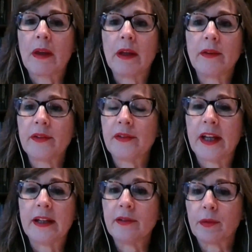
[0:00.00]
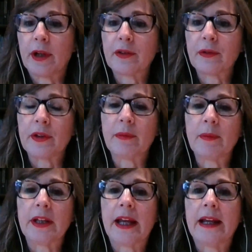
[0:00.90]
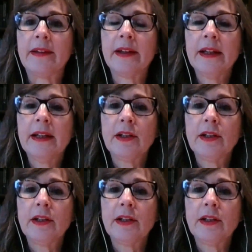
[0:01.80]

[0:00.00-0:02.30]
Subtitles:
the state directory or something, and